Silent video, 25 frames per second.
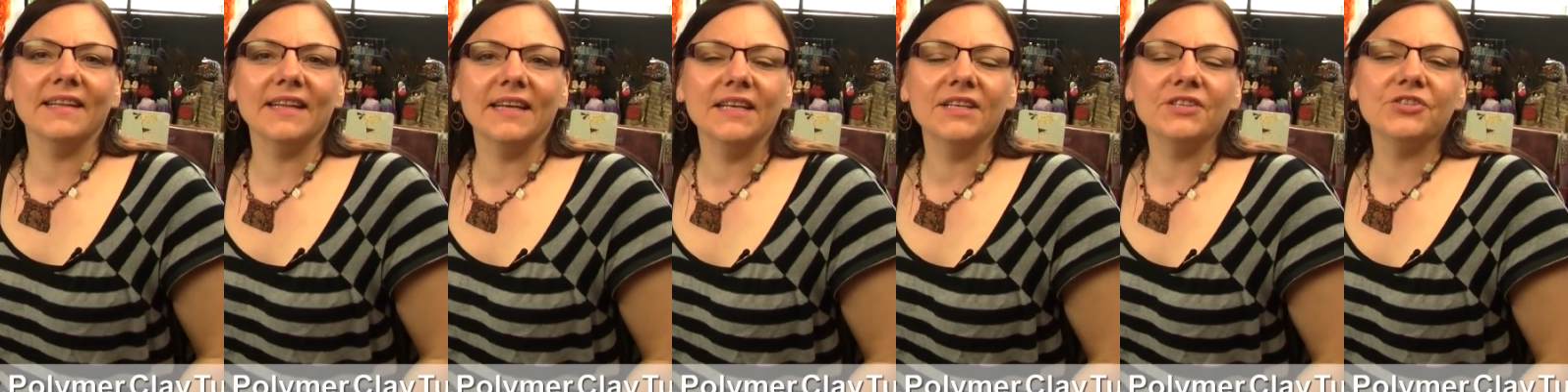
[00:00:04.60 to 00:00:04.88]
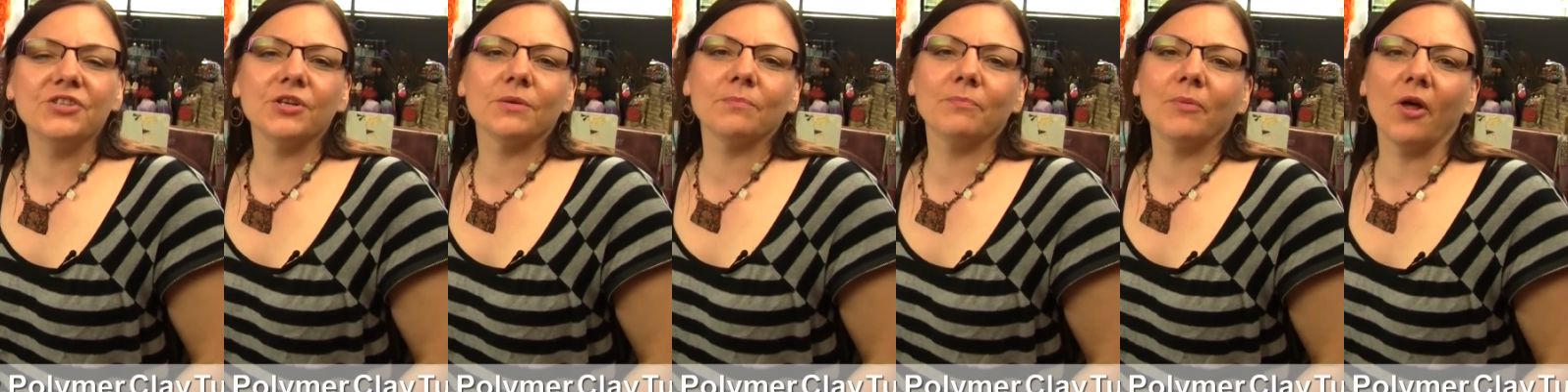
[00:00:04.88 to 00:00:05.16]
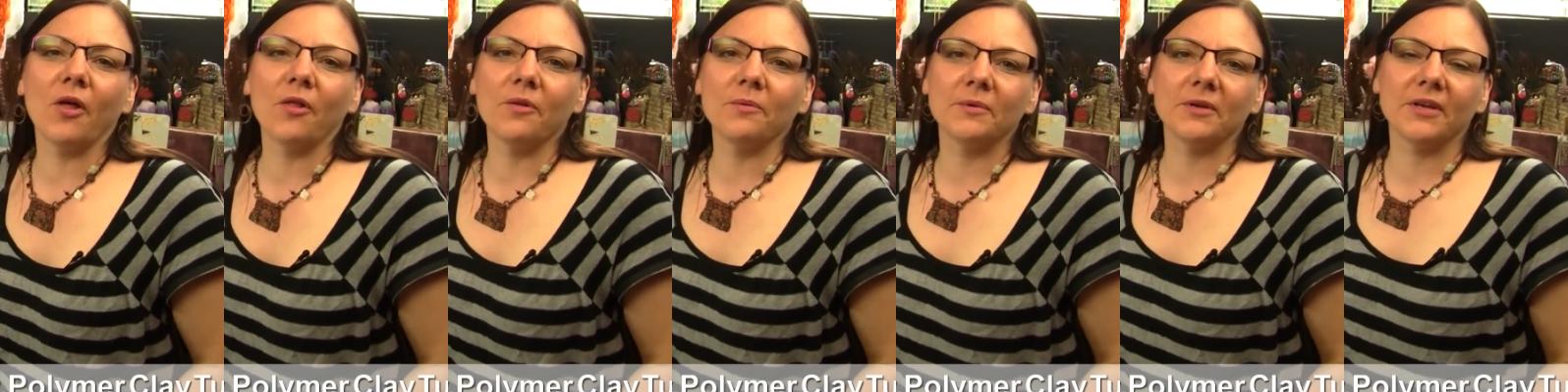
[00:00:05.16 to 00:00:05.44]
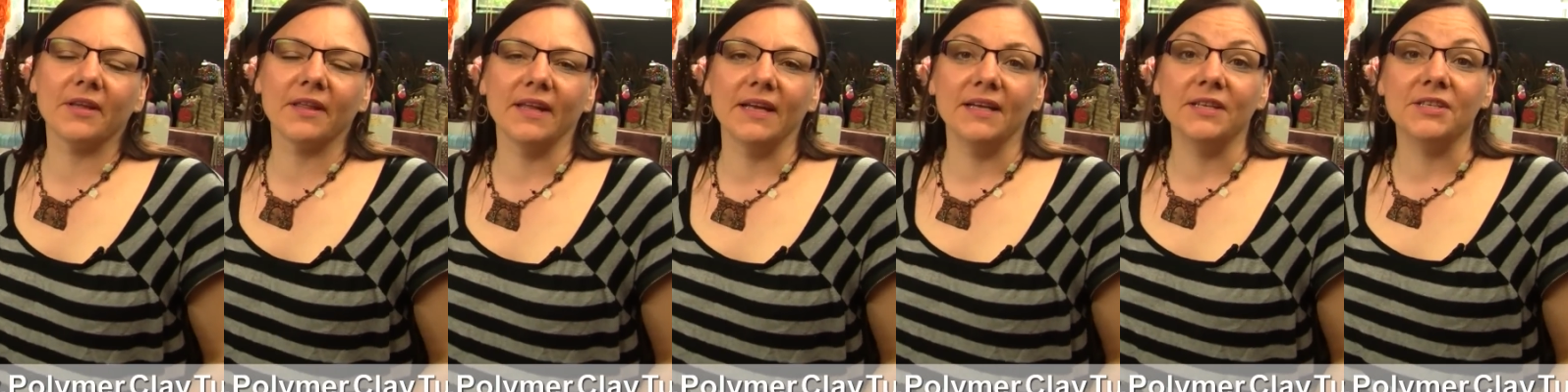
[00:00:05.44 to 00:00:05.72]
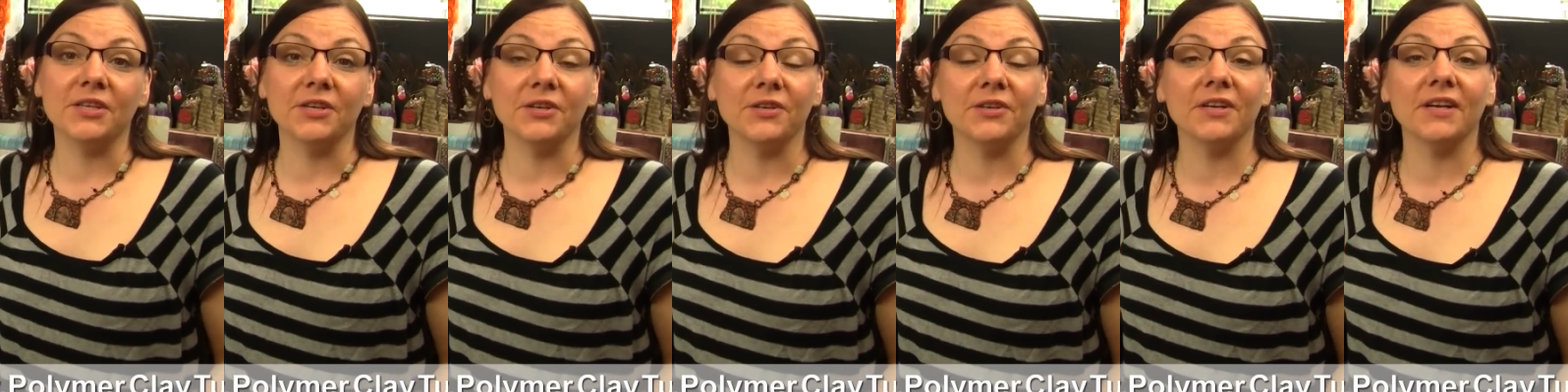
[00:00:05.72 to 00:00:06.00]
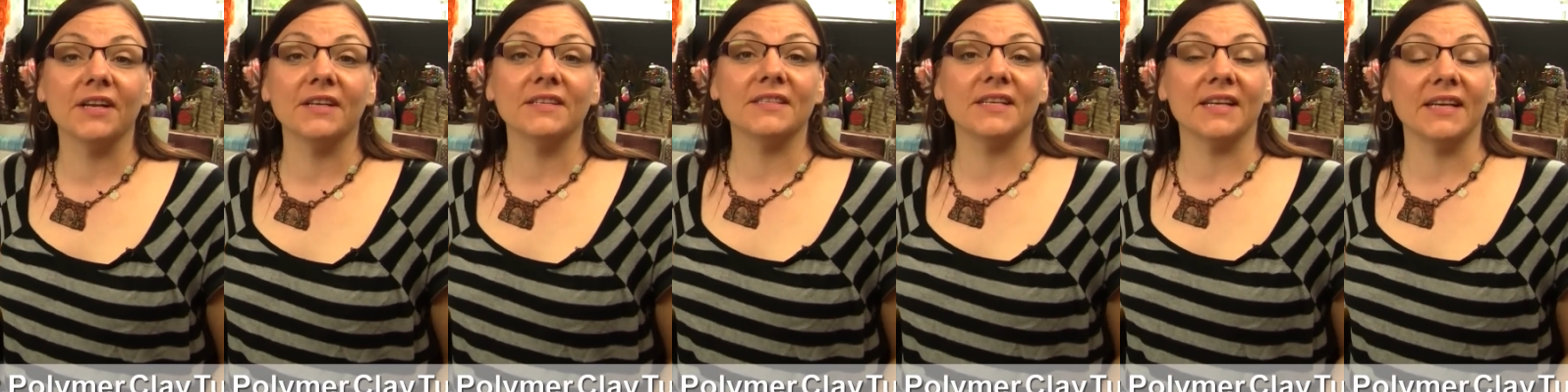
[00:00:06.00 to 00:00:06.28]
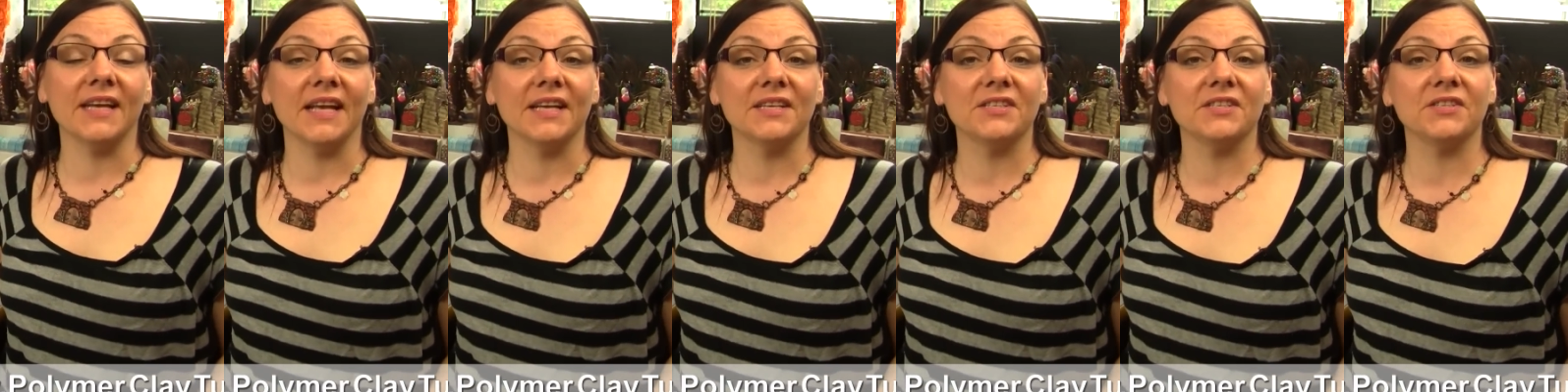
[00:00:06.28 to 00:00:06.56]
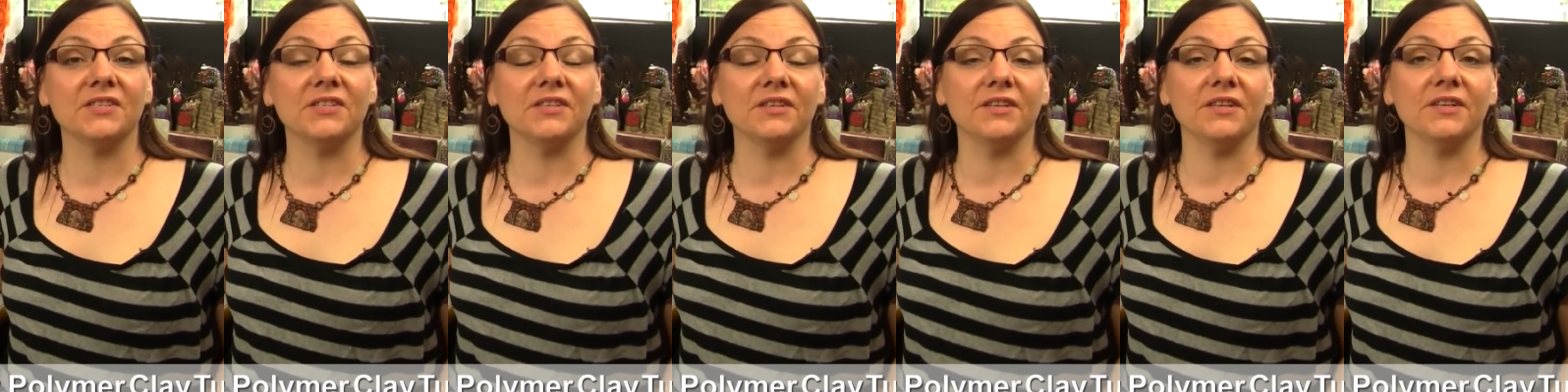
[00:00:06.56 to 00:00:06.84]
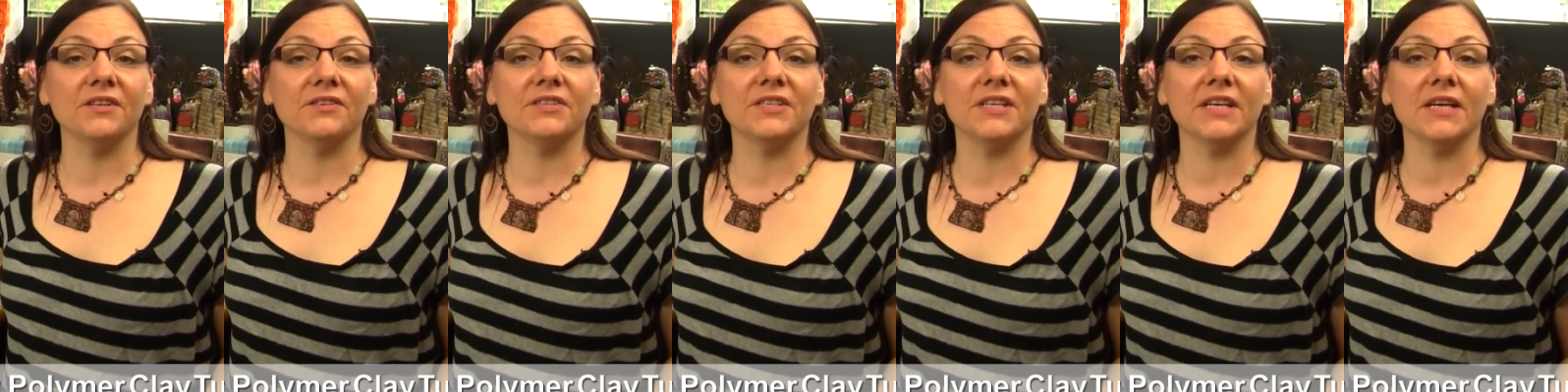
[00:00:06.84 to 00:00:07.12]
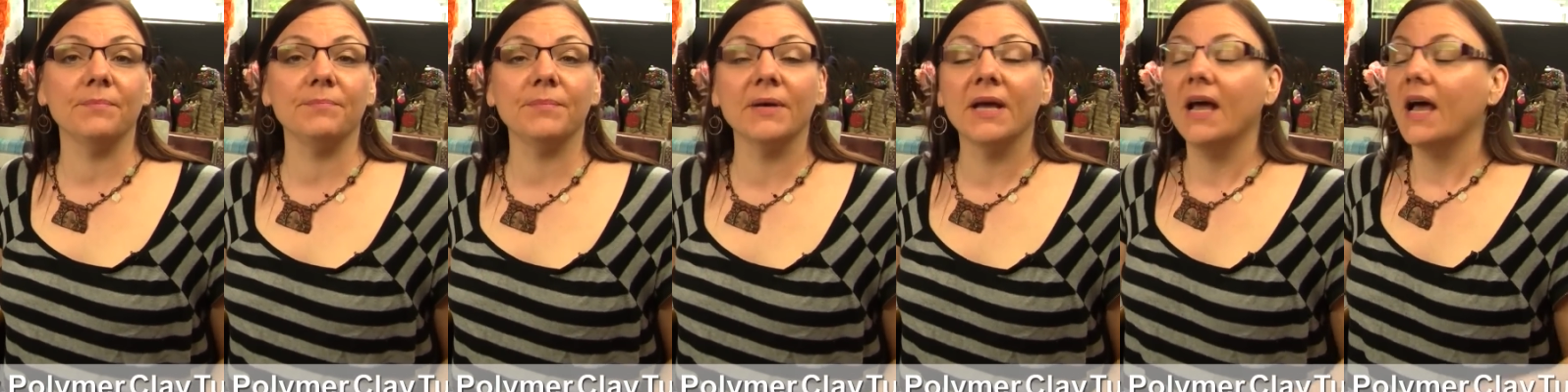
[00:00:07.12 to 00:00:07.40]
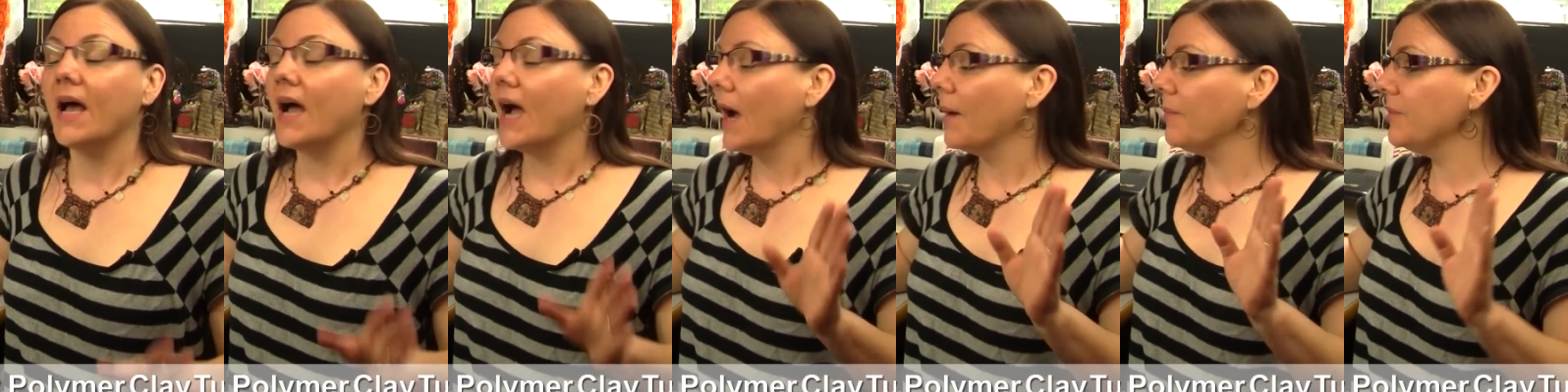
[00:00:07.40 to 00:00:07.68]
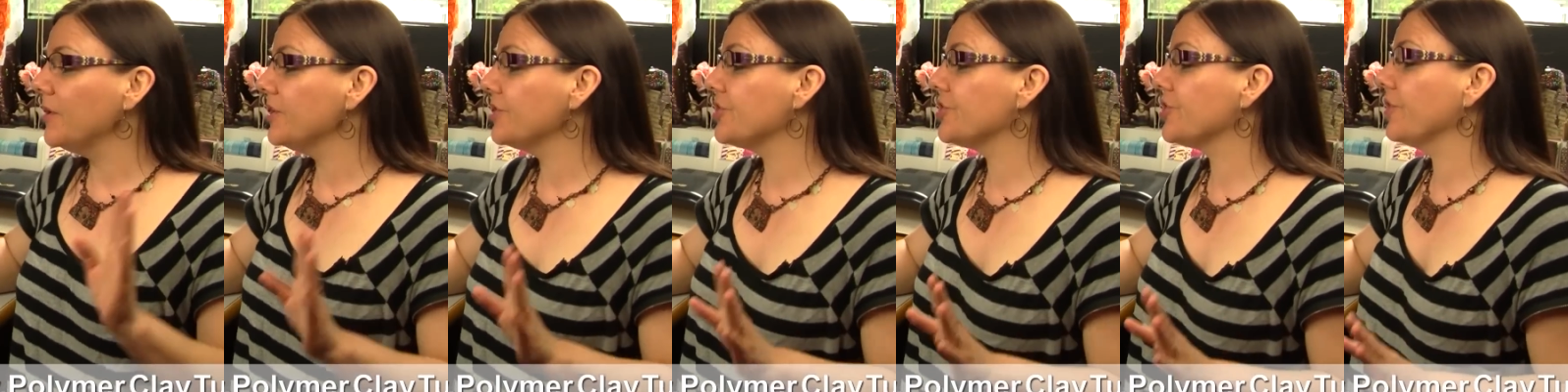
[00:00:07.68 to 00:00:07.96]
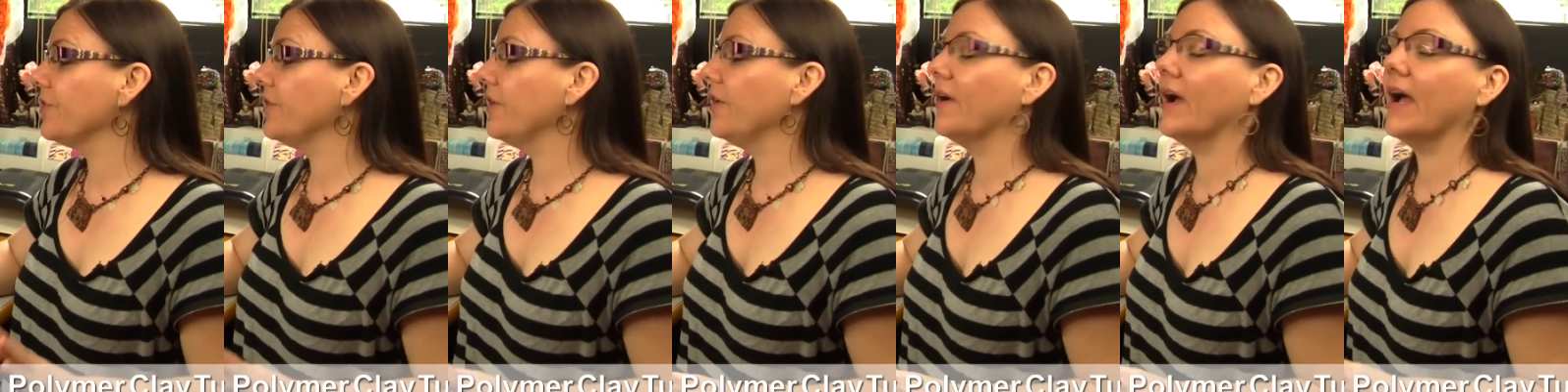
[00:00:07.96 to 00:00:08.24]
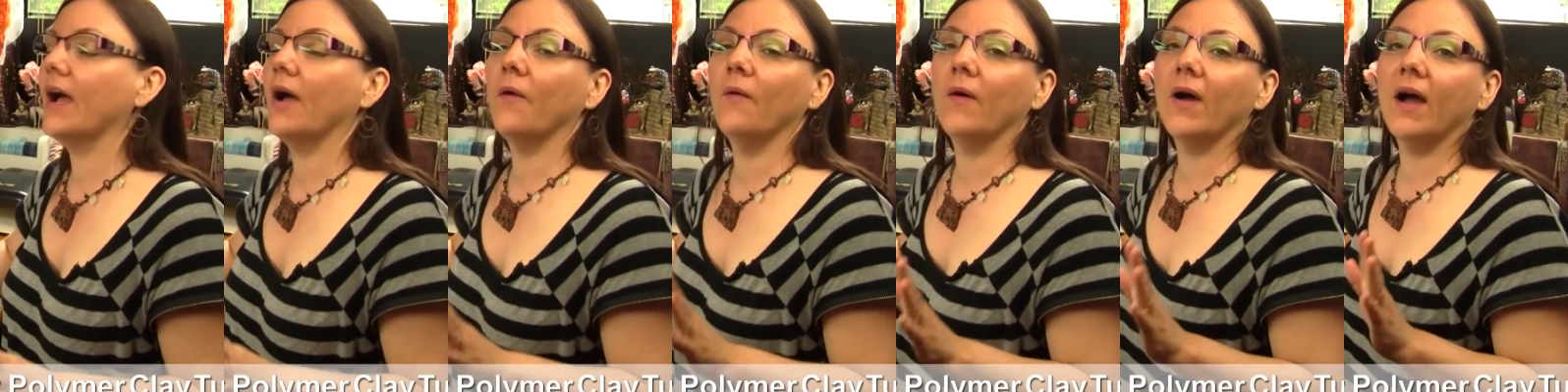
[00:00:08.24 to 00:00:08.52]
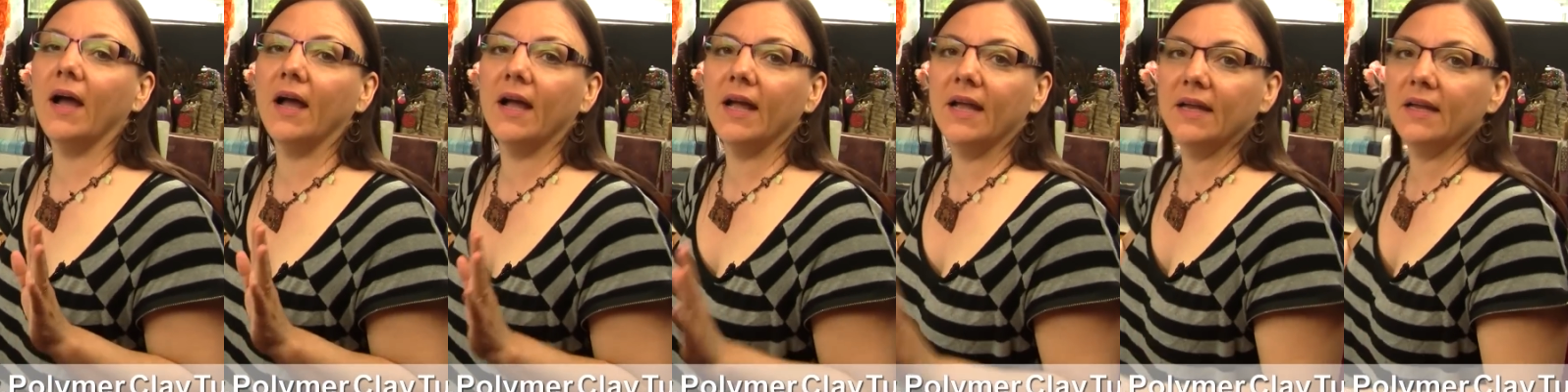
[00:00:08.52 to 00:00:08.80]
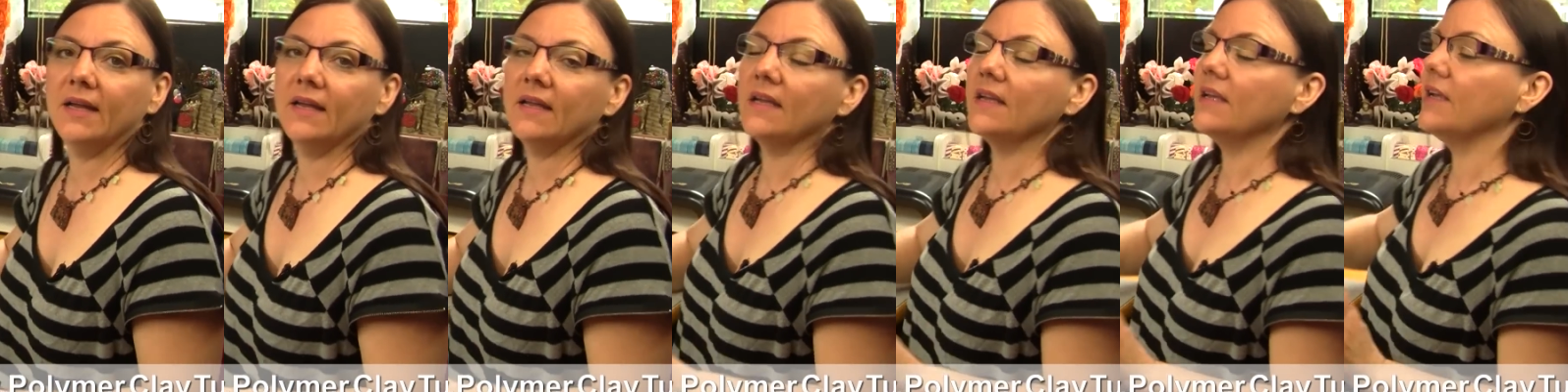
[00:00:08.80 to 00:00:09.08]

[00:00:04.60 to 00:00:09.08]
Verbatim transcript: Lietz, your polymer clay tutor in today's studio tip. I'm going to show you how I